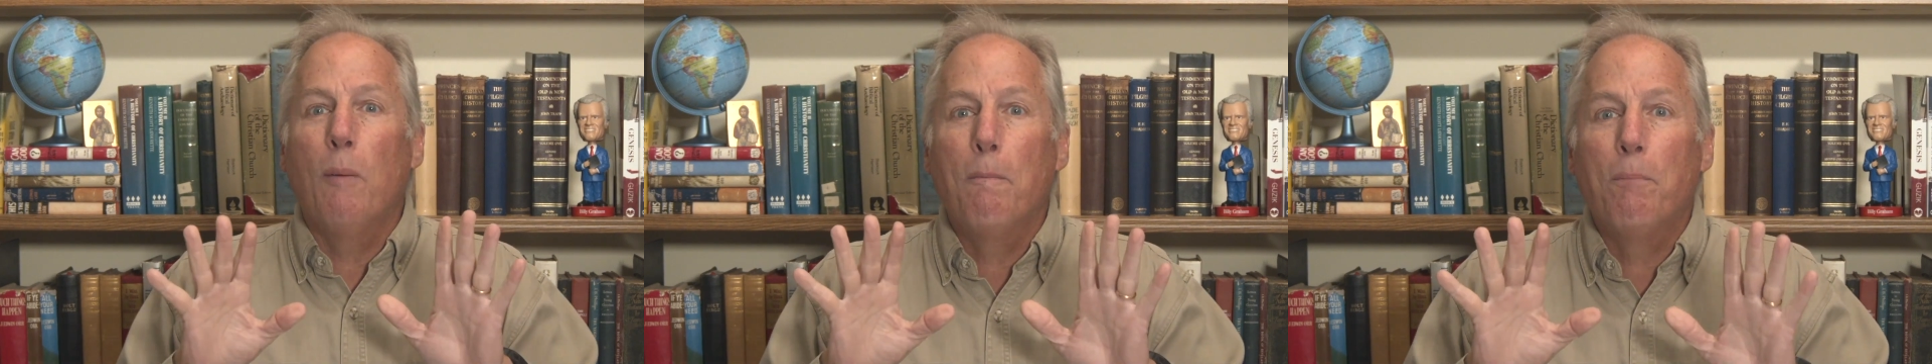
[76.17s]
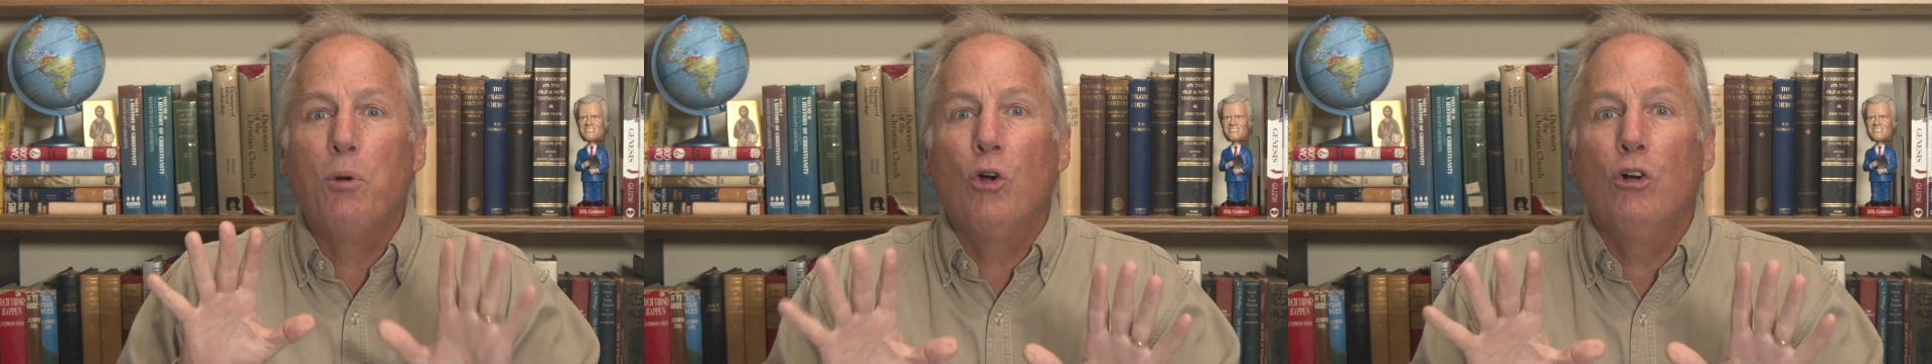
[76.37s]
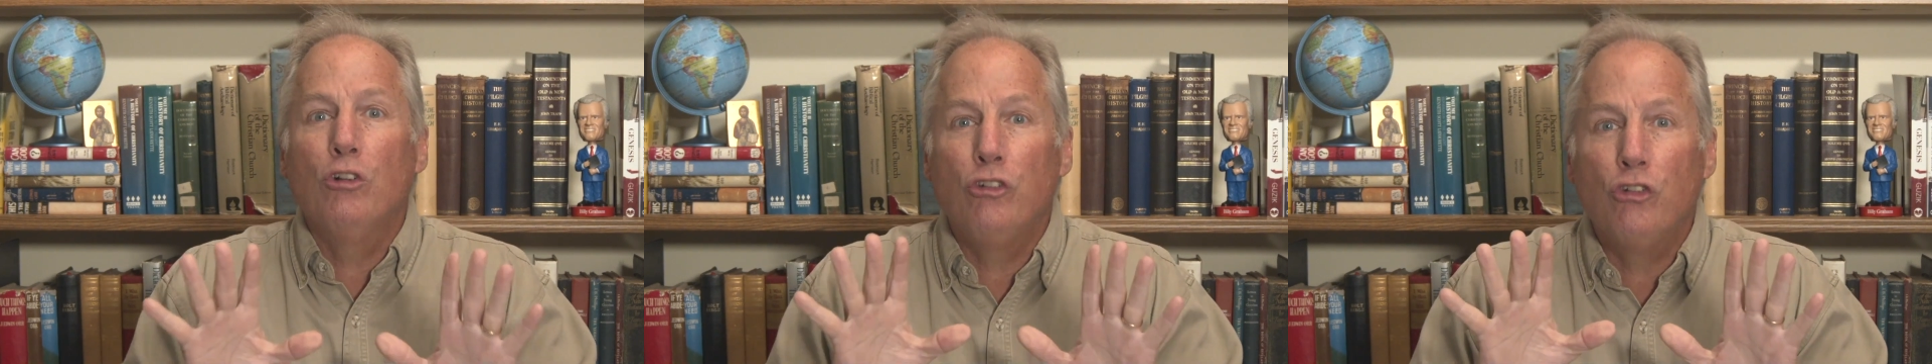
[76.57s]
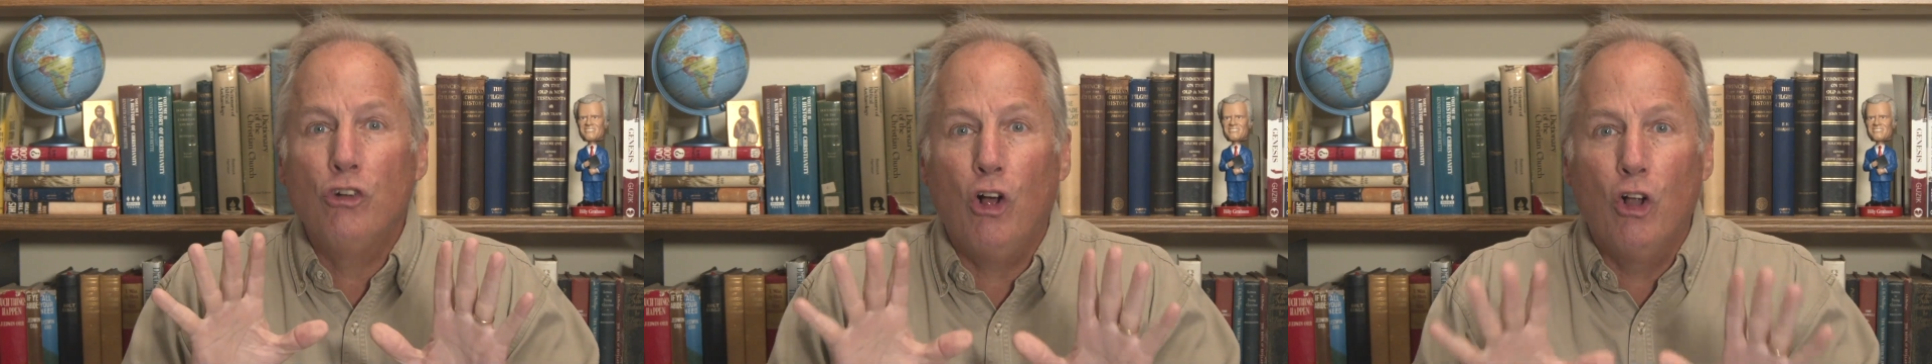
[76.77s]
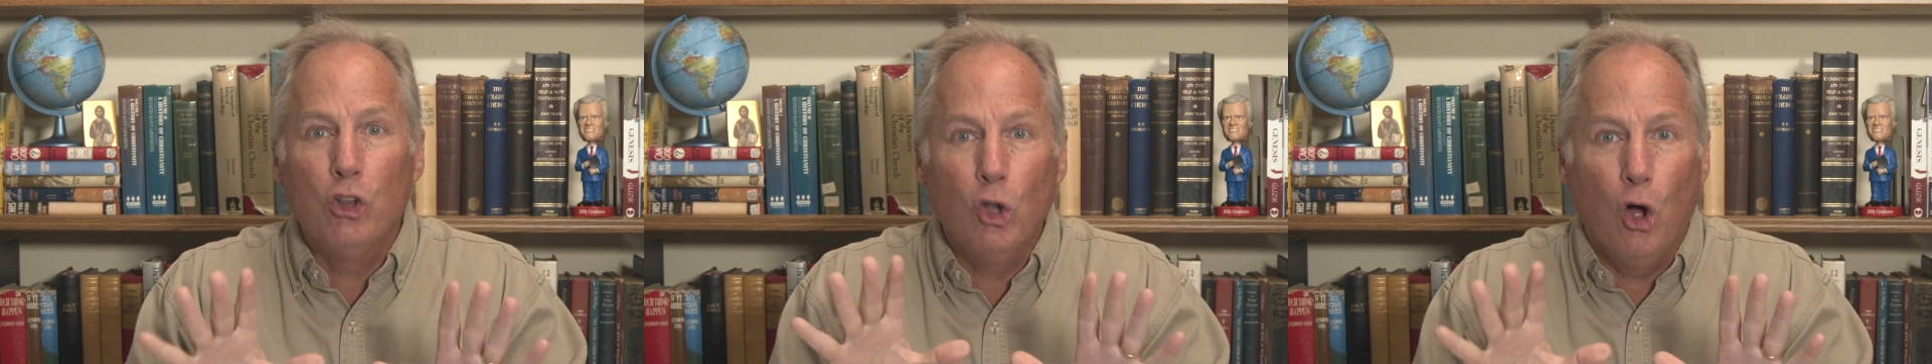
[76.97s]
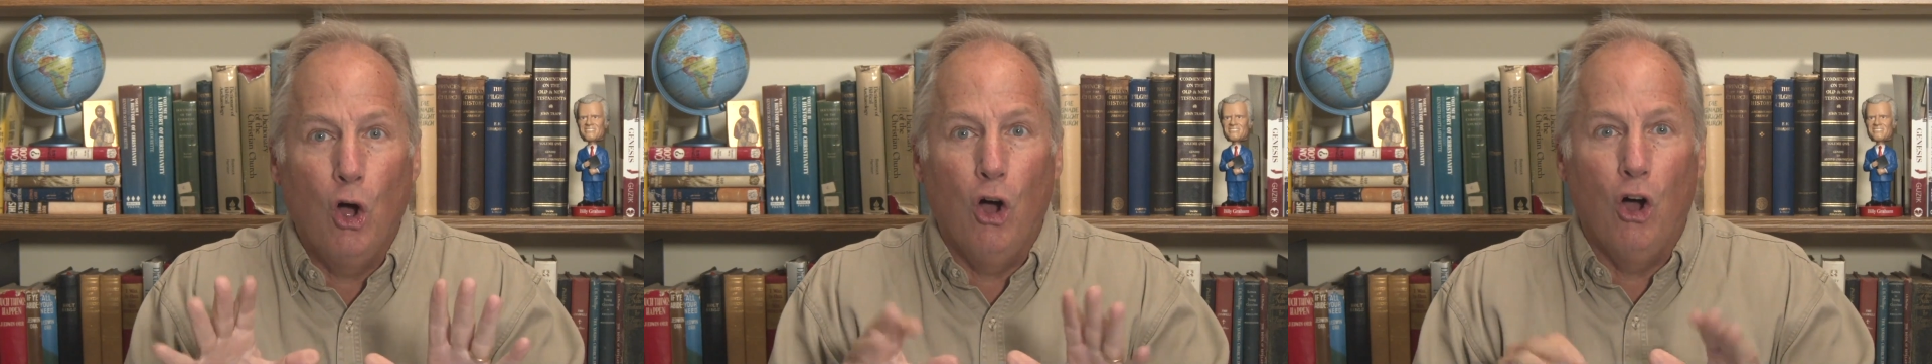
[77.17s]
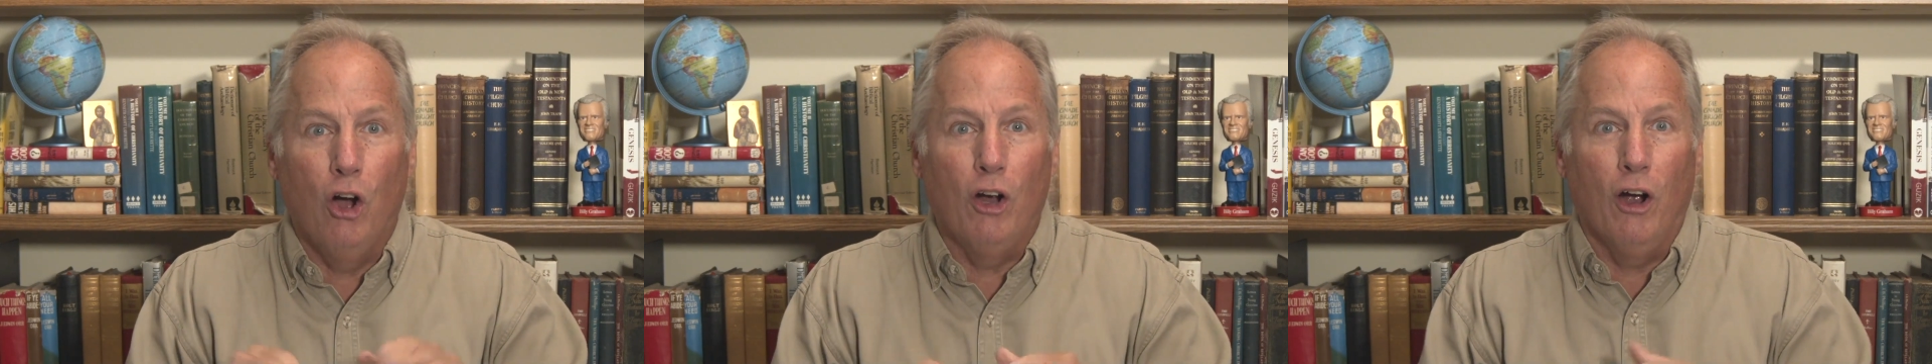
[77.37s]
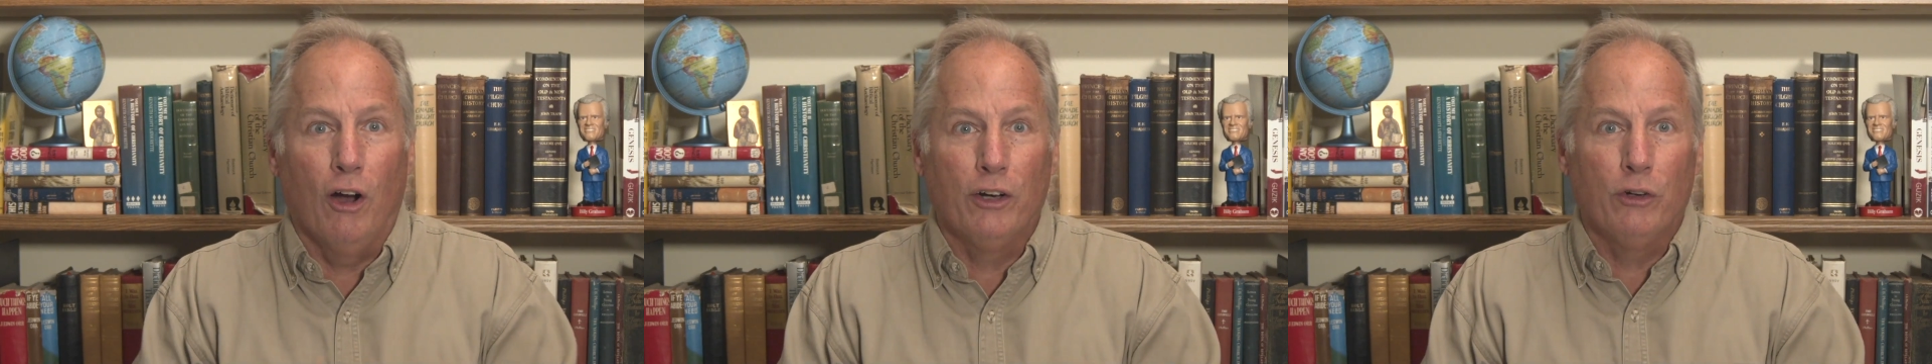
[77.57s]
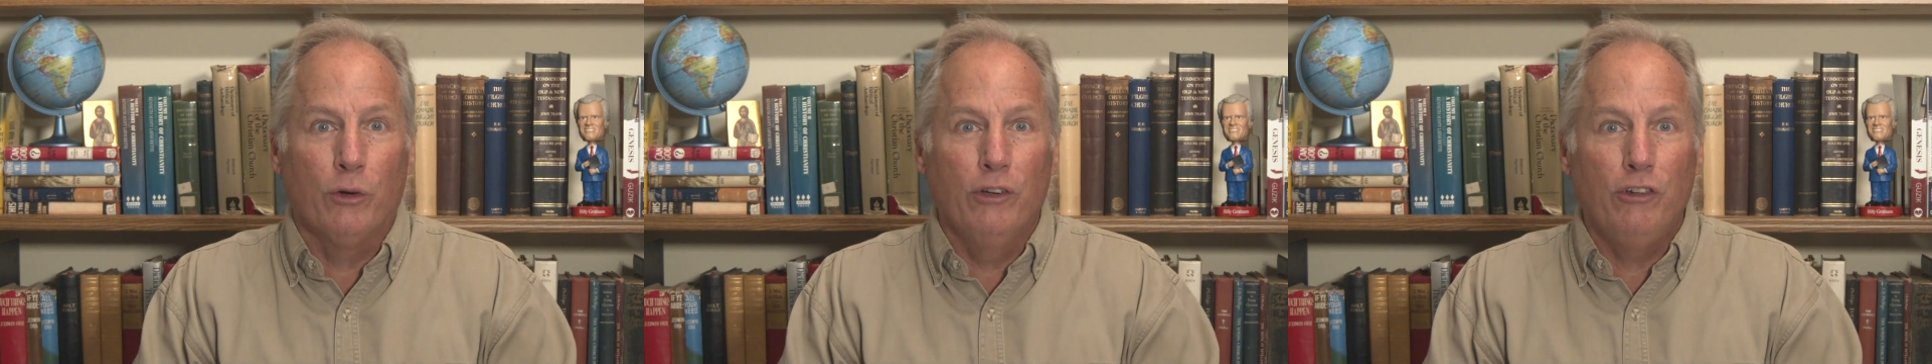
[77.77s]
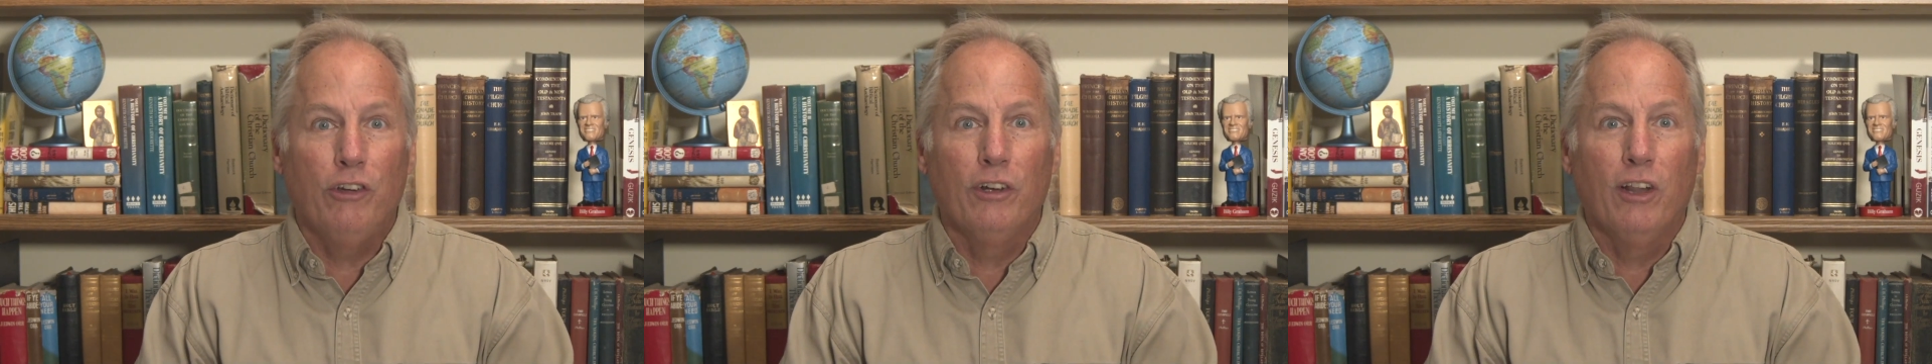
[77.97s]
push along our
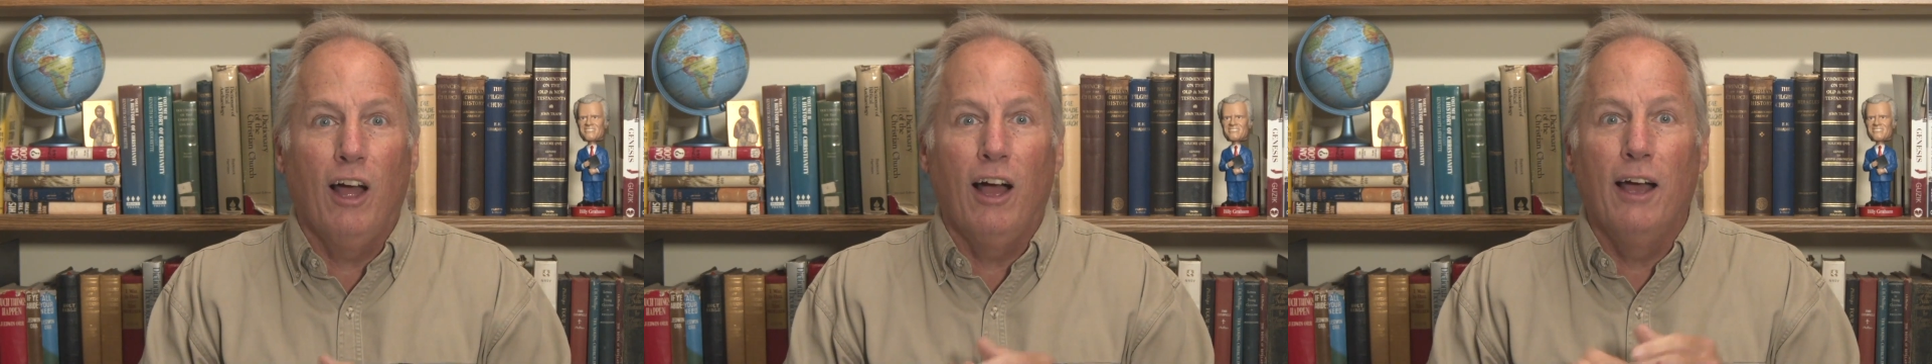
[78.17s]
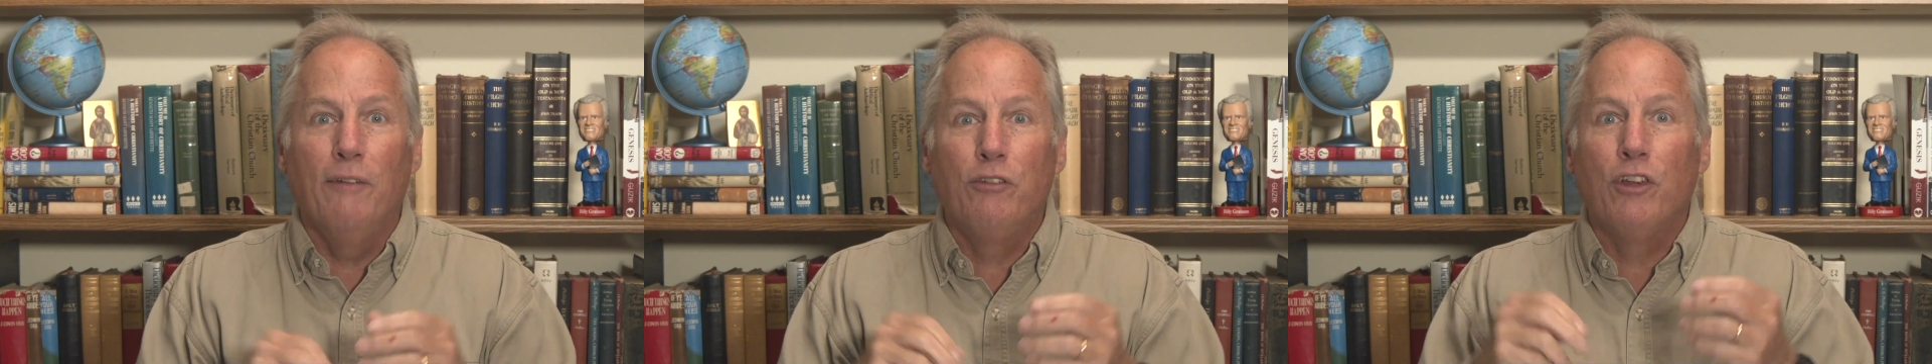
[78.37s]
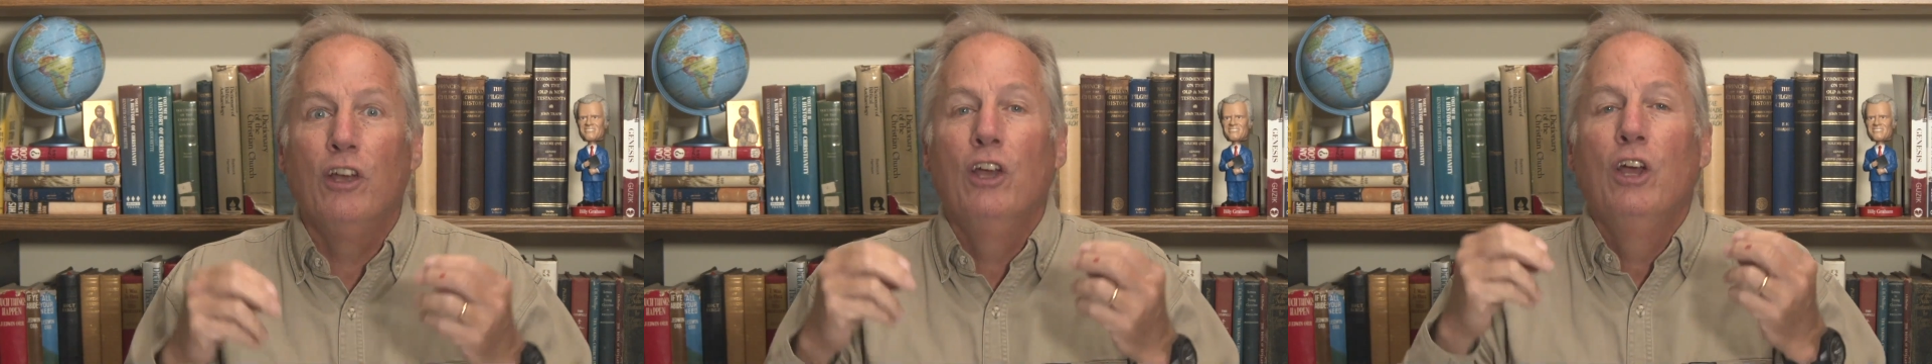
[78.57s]
Christian lives